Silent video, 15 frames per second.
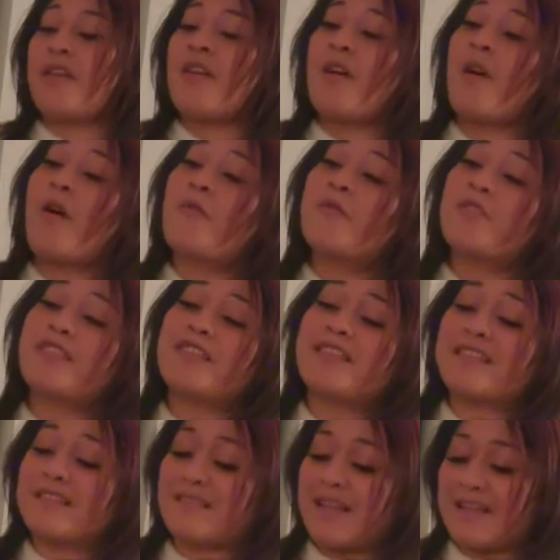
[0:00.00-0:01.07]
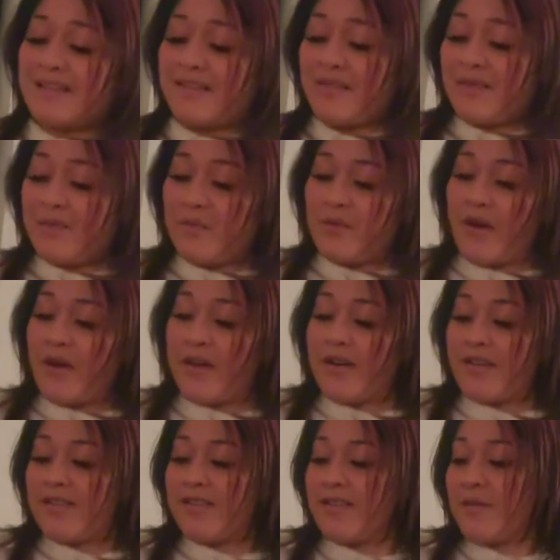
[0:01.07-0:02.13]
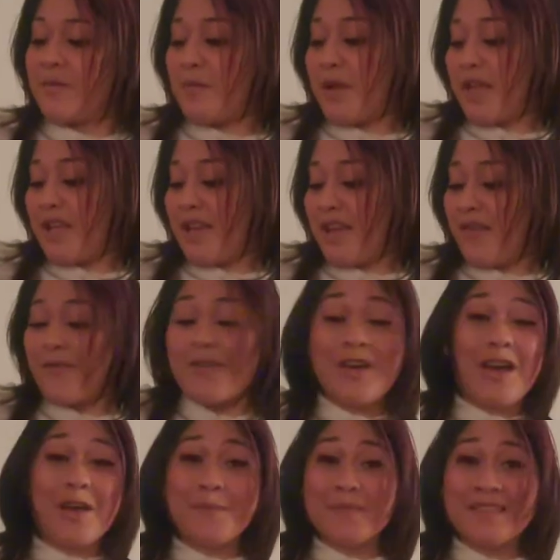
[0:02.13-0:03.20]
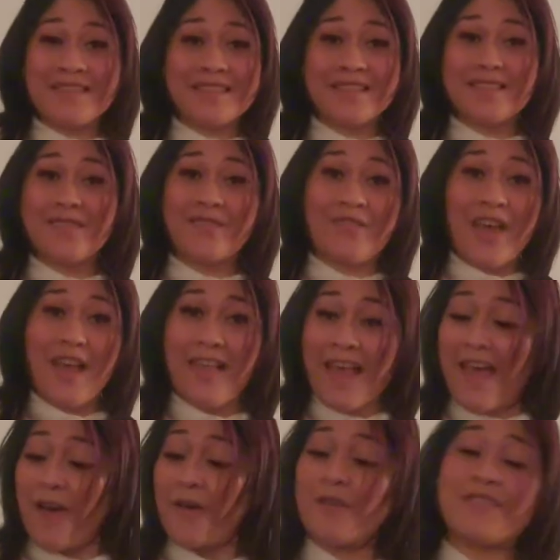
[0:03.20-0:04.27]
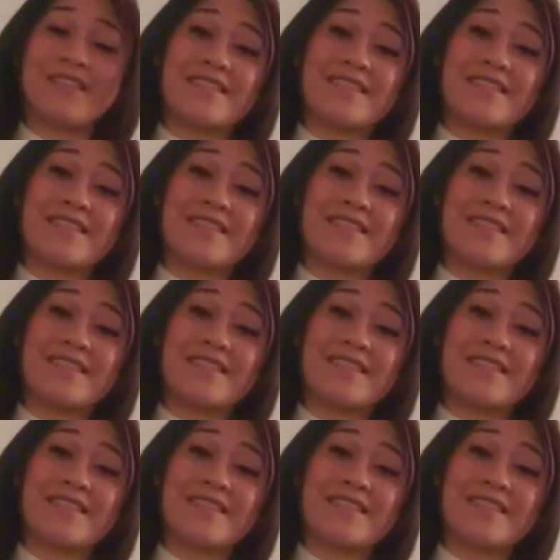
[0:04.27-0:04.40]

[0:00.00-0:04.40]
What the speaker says: hopefully these next two cards, Queen of Cups just fell out.